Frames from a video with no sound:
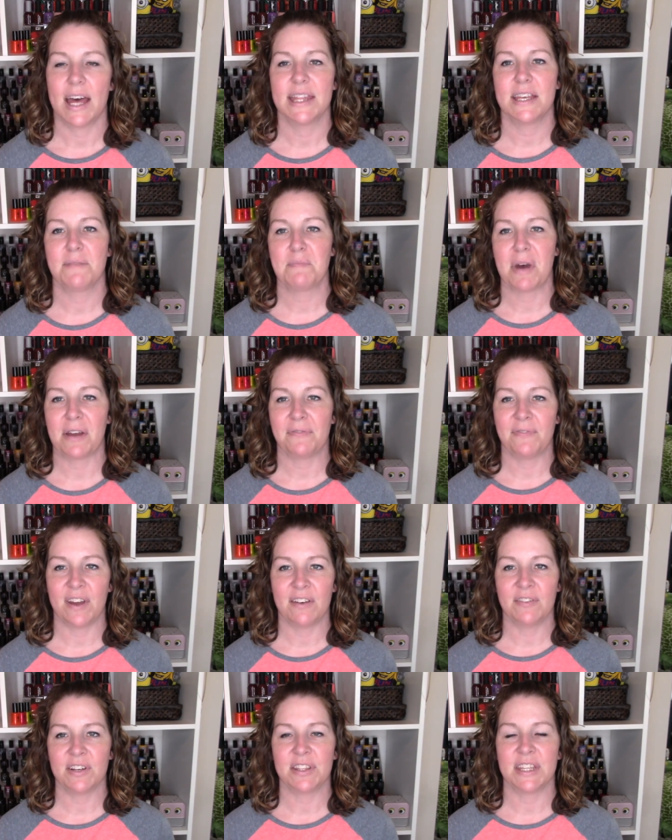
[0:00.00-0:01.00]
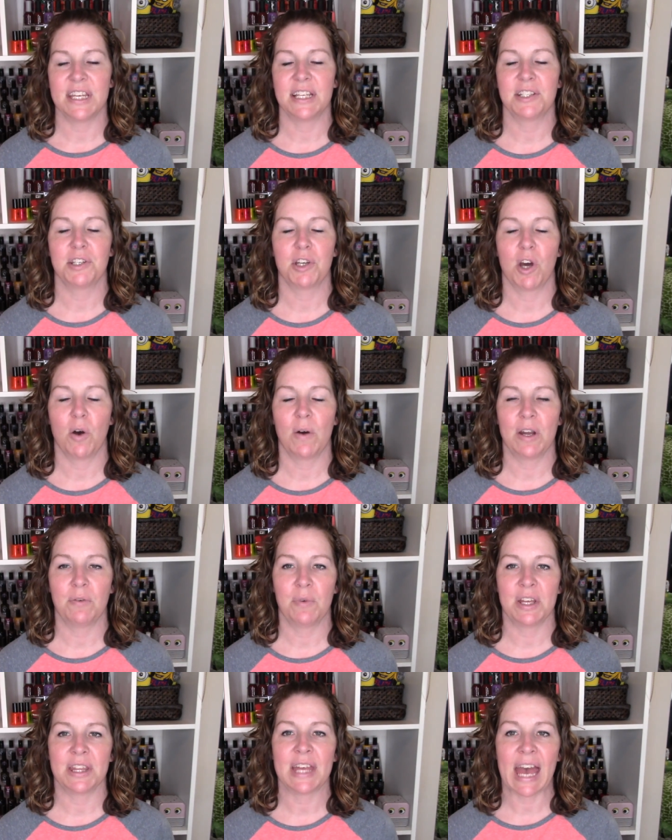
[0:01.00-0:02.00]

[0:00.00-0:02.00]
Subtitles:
And then my favorite thing to go in with